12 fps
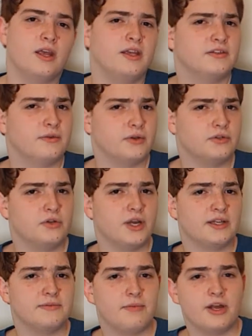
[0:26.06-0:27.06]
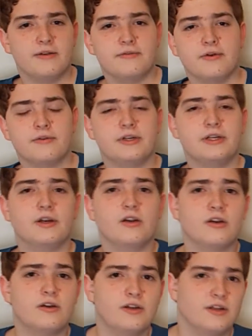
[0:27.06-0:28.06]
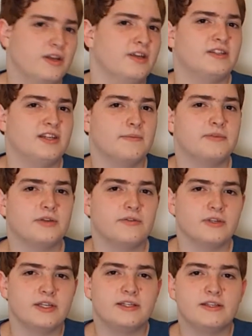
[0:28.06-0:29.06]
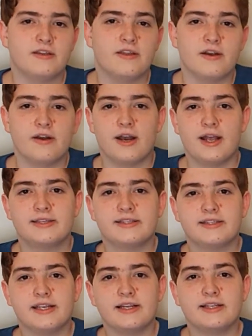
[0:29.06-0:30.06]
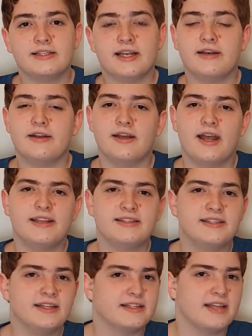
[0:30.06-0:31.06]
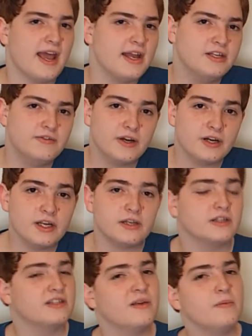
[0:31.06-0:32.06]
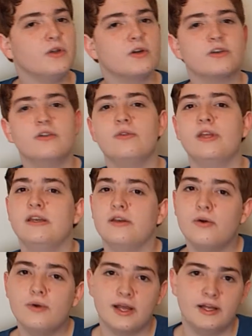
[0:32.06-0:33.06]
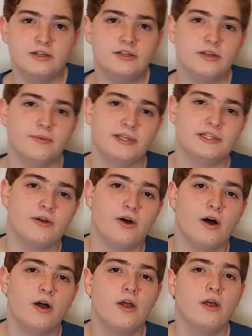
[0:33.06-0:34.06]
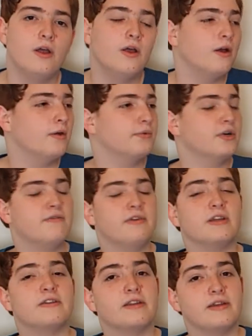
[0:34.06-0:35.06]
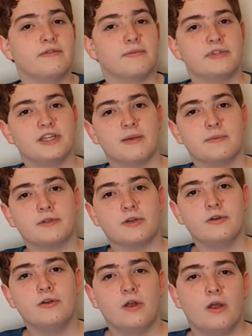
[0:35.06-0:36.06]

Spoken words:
So as you guys might have already heard, Samsung released their S6 and a S6 Edge variant, similar to the Note Edge that we saw previously from Samsung,